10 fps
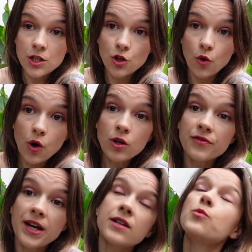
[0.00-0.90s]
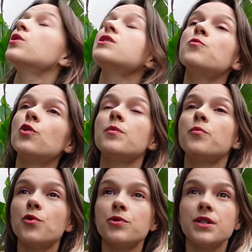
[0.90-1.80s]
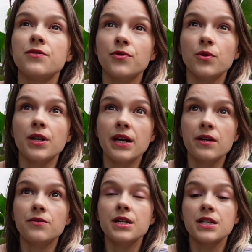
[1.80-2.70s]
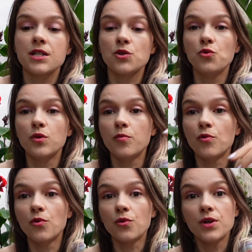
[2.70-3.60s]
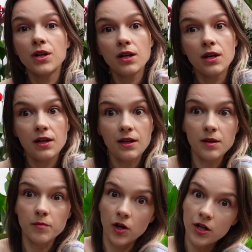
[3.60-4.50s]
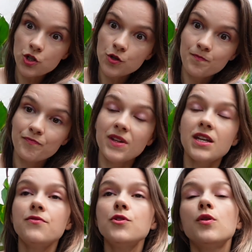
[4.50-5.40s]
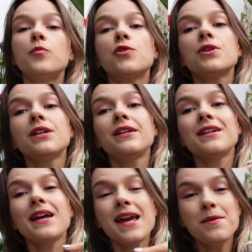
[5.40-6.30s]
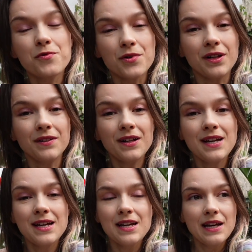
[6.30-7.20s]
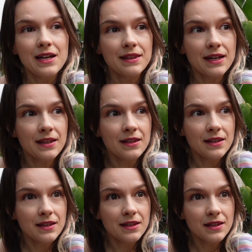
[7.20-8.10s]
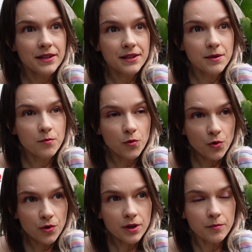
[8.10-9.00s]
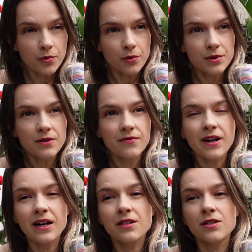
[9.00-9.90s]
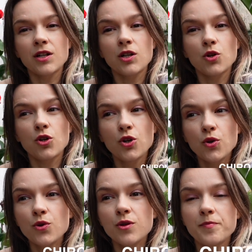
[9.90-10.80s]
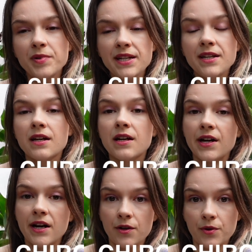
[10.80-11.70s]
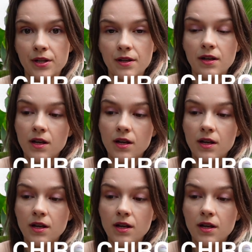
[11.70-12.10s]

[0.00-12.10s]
So all of that was more important for Aries who were born in March. If you were born in April, then the more important factor could be Chiron.